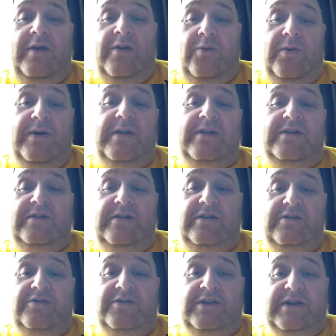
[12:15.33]
where, you
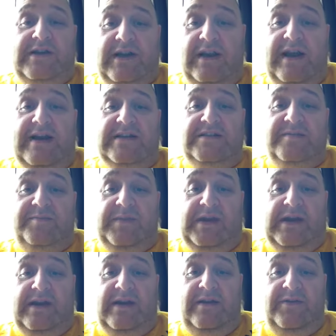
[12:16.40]
know, you can ask me
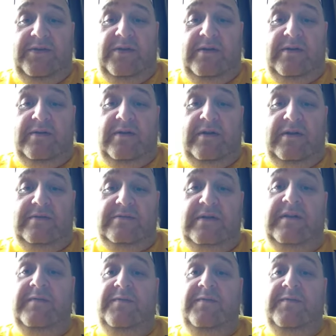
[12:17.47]
anything. In